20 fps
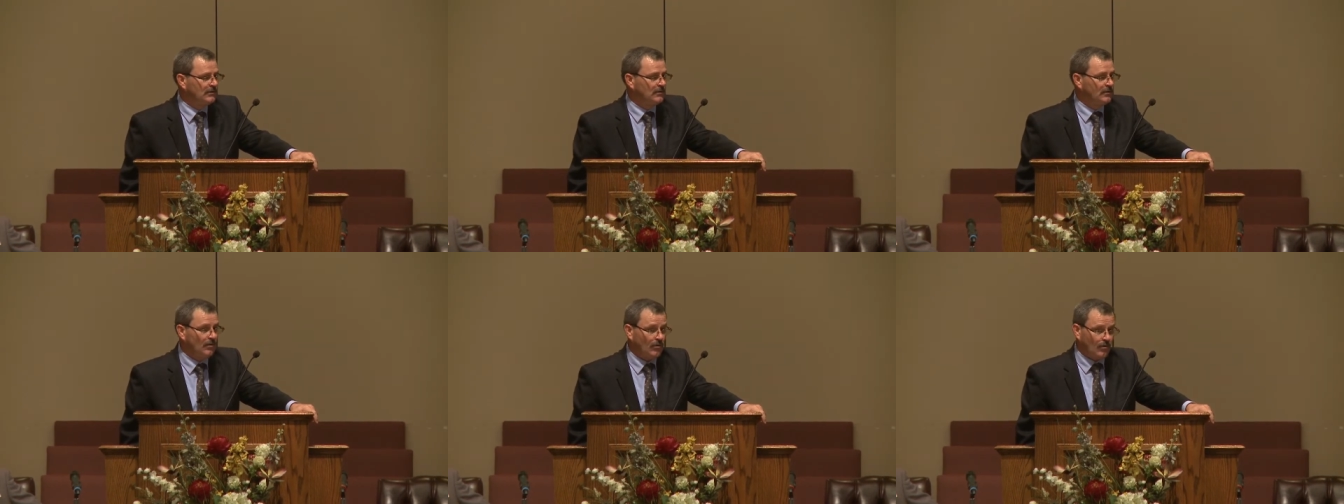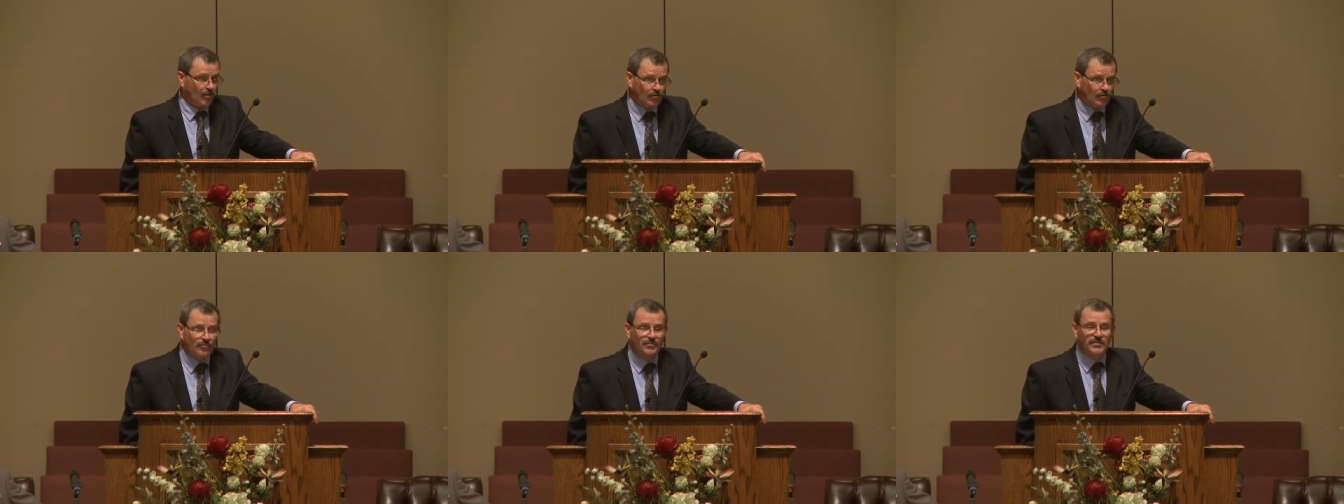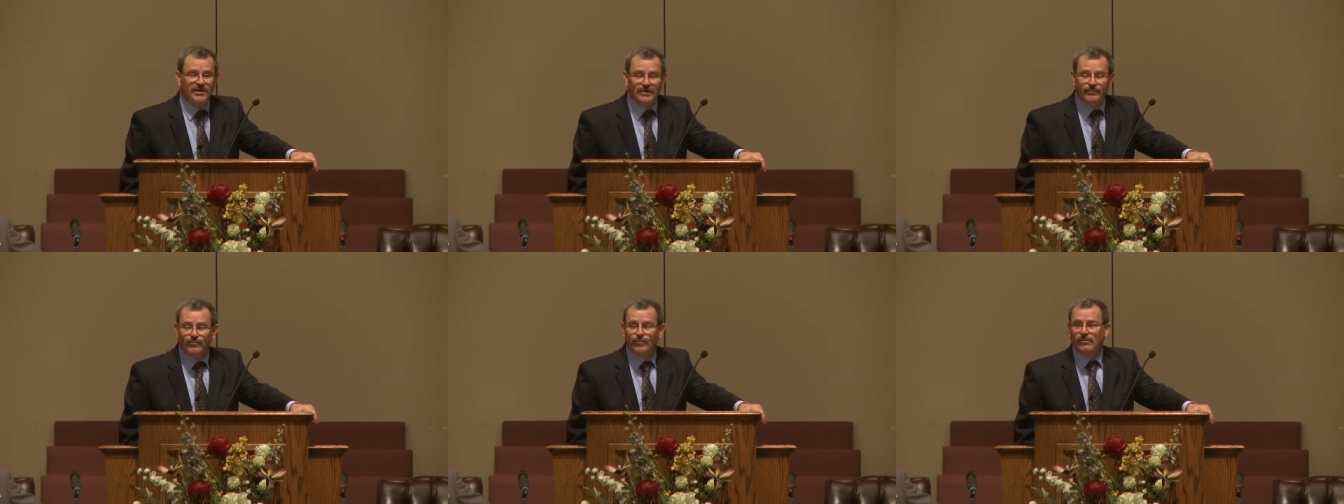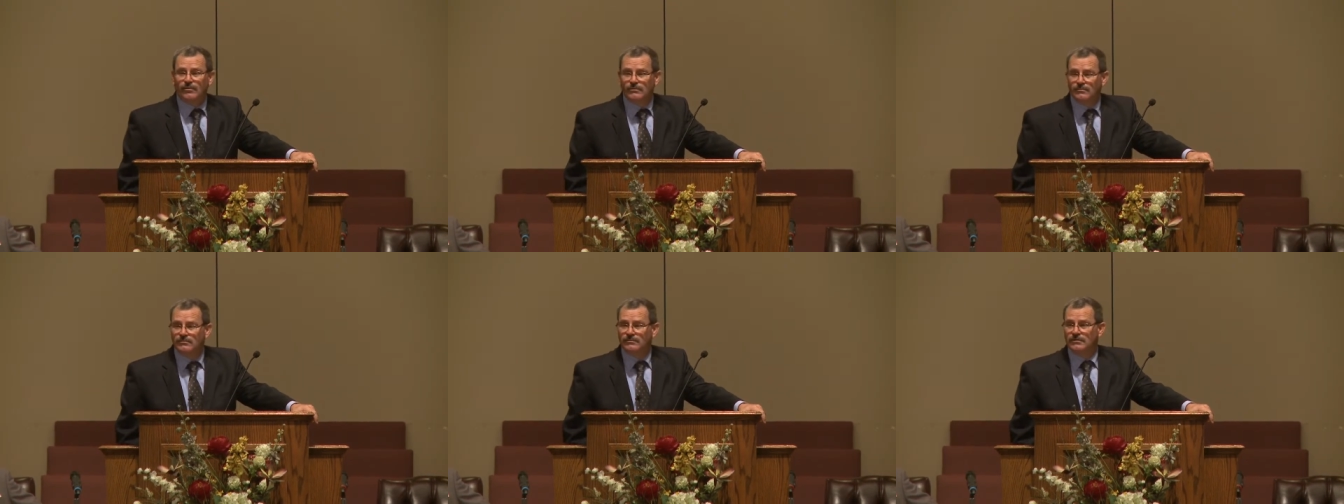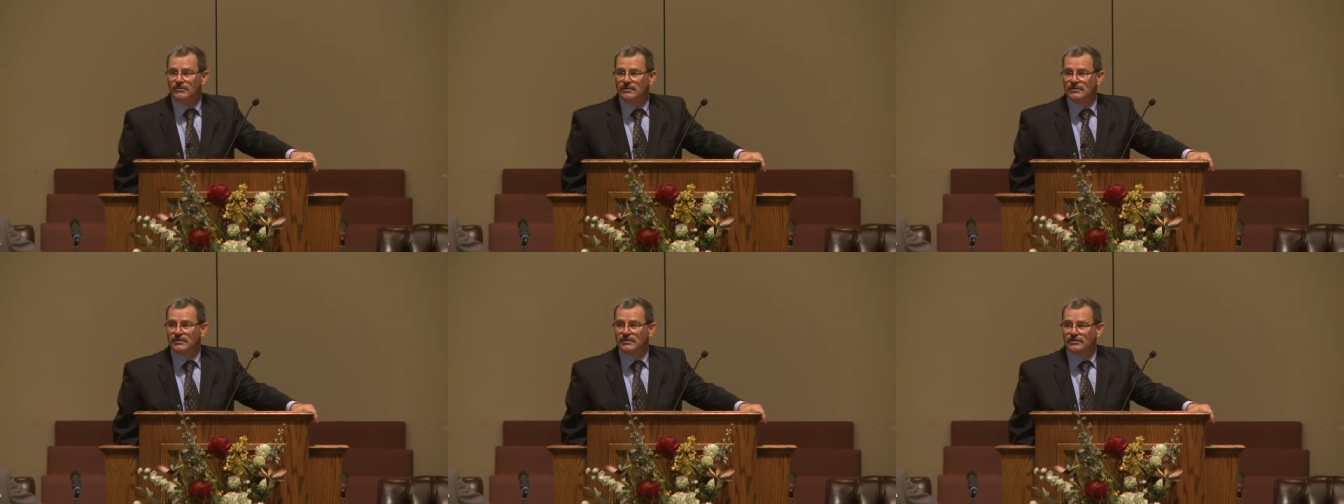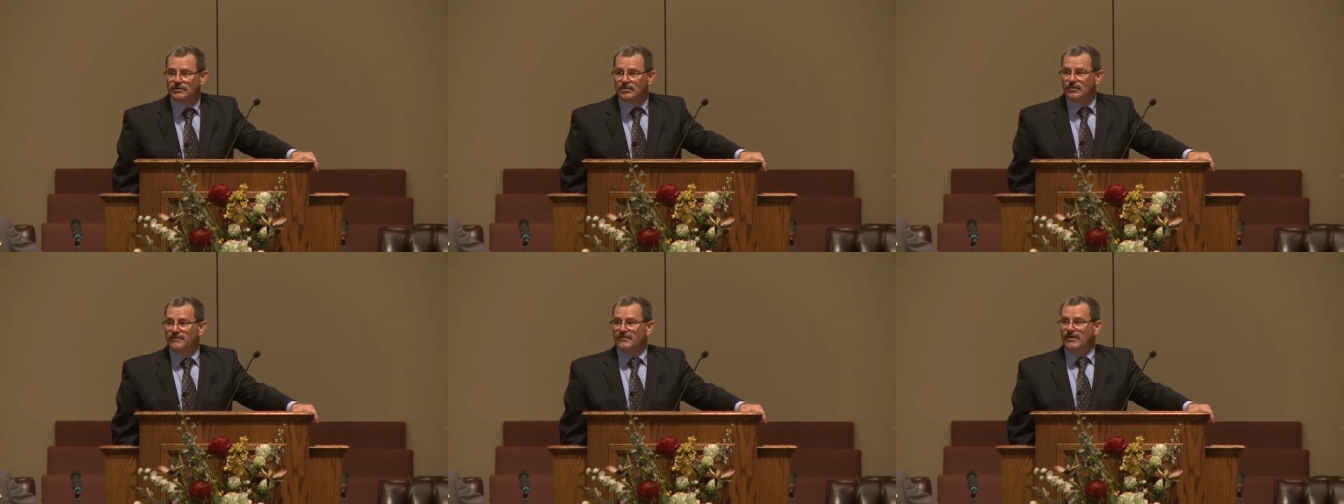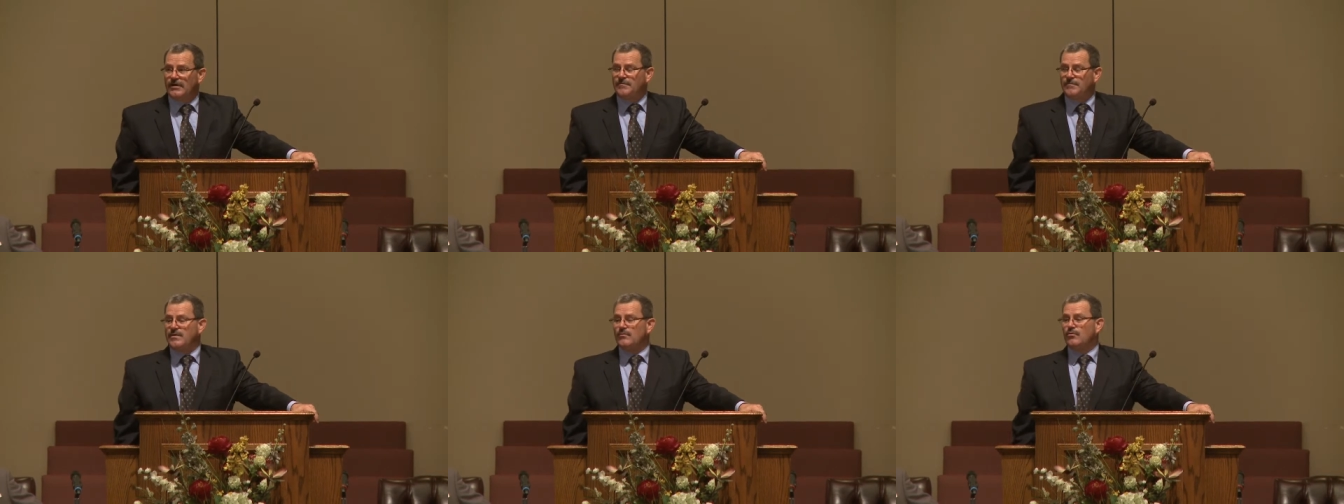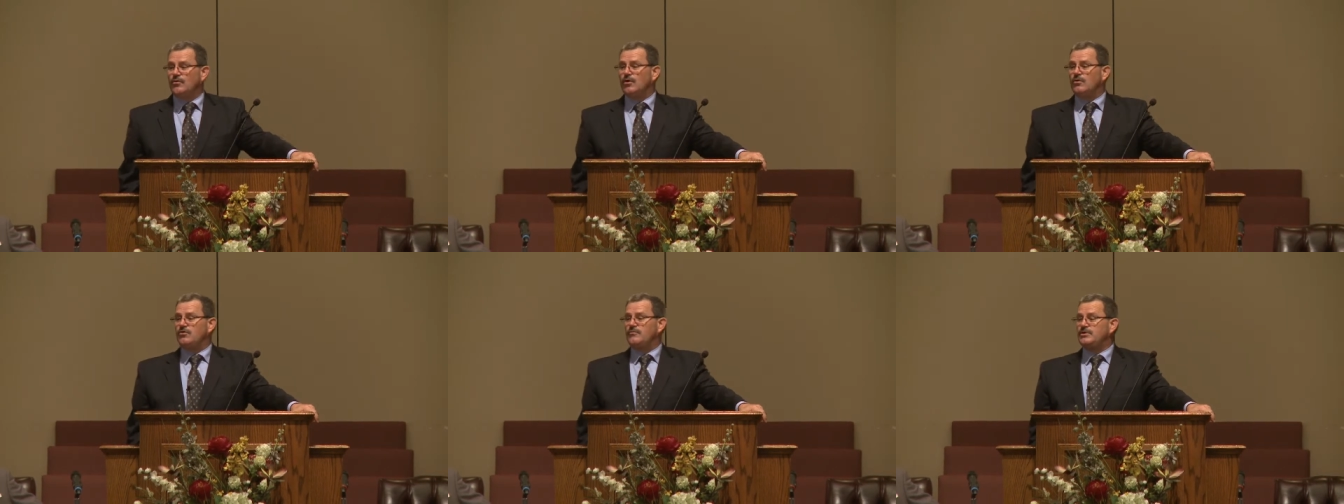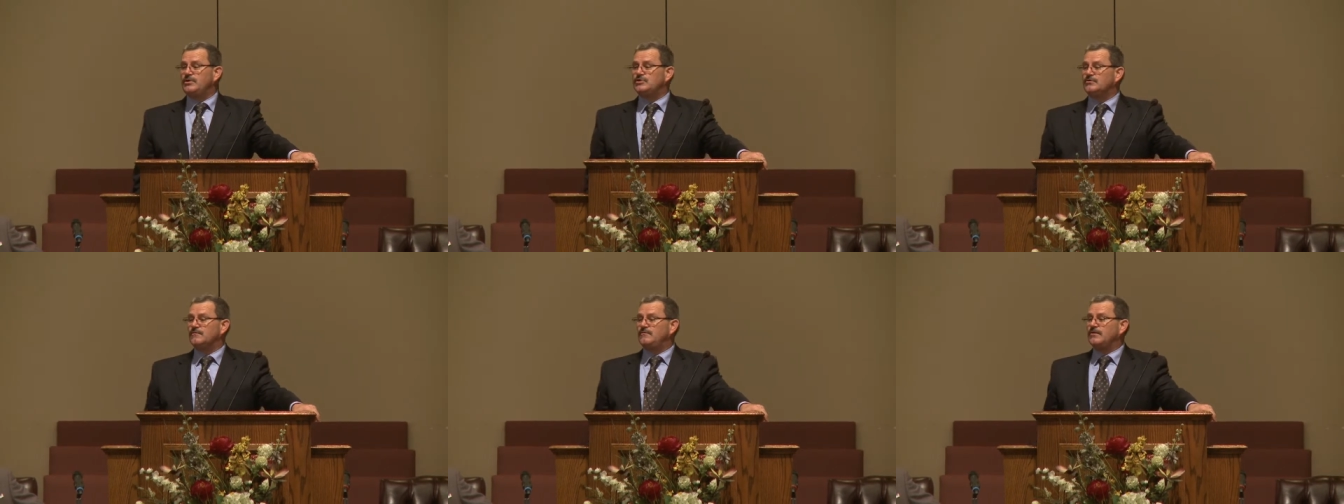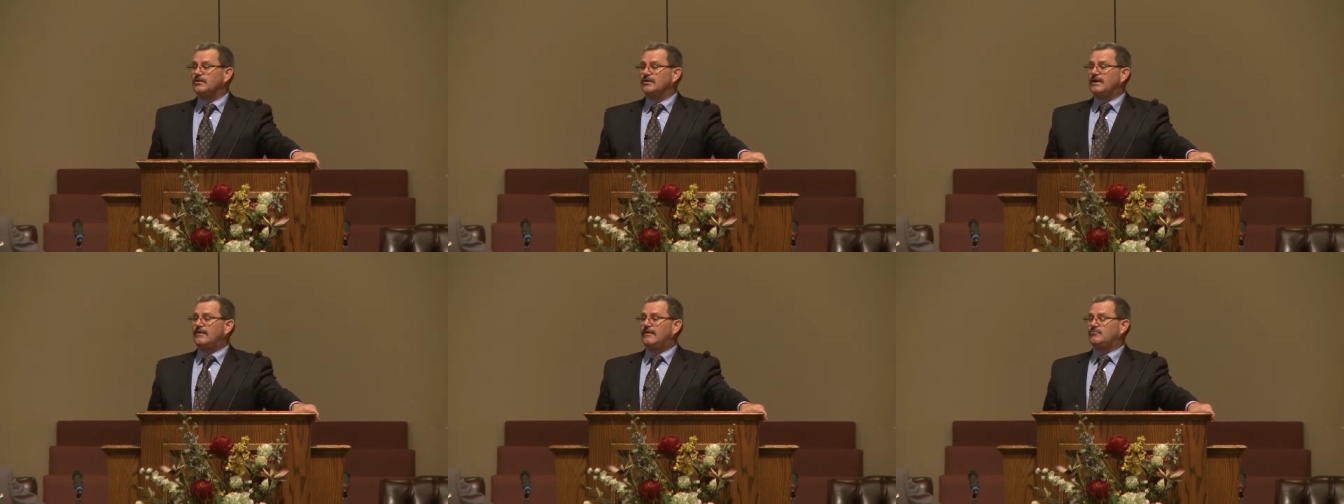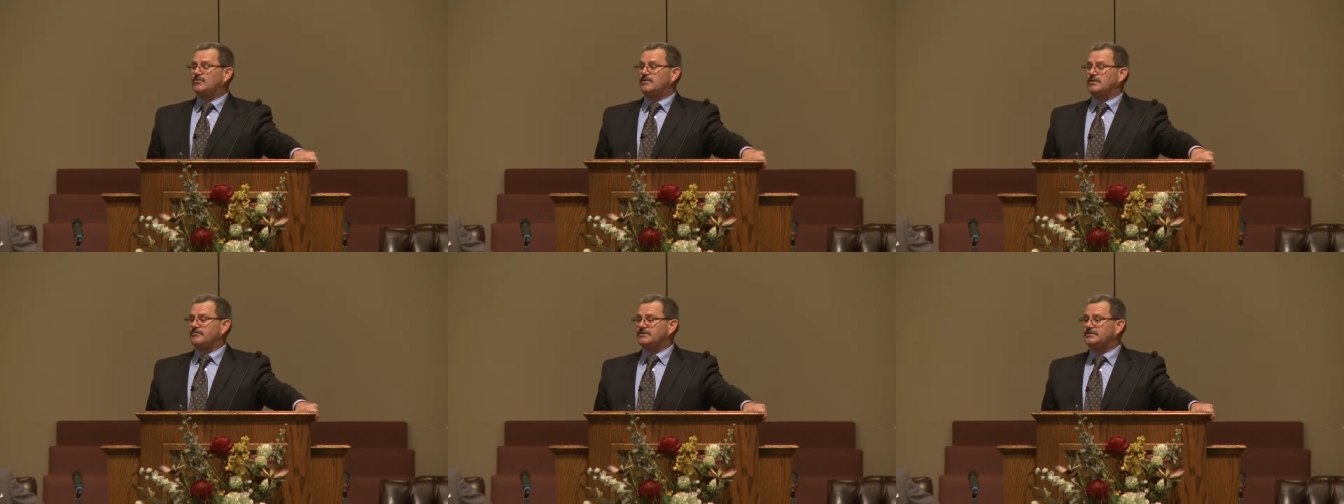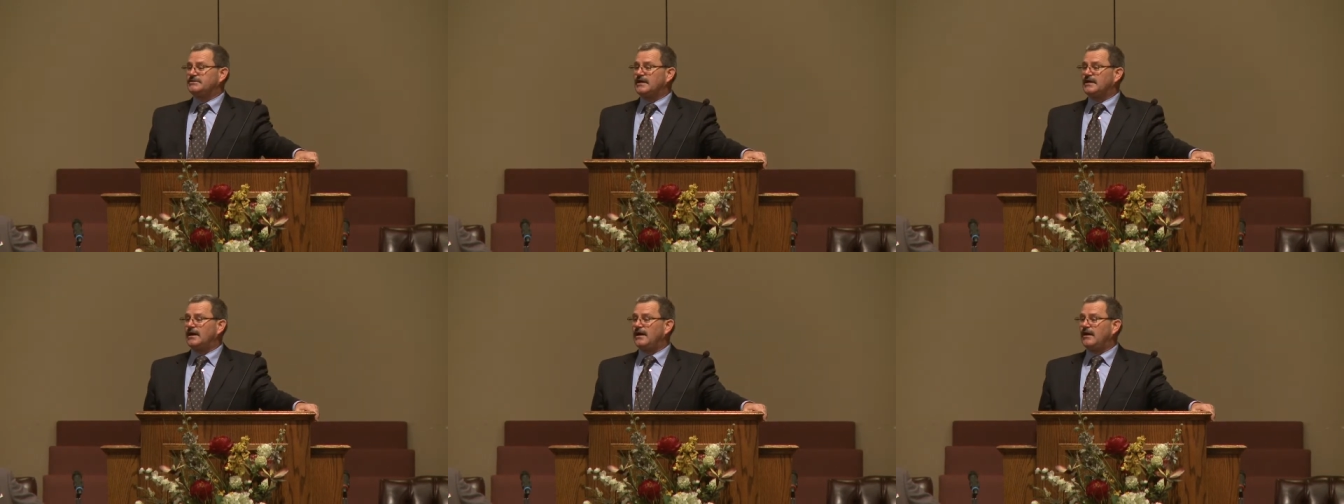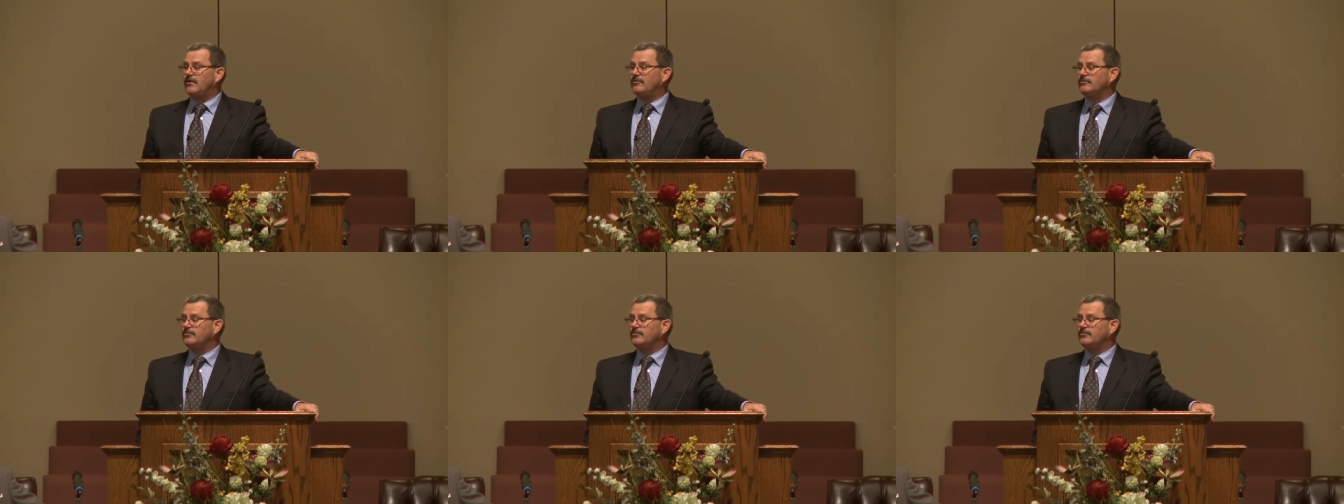Older people. You know, we've had people go to the mission field after they retired.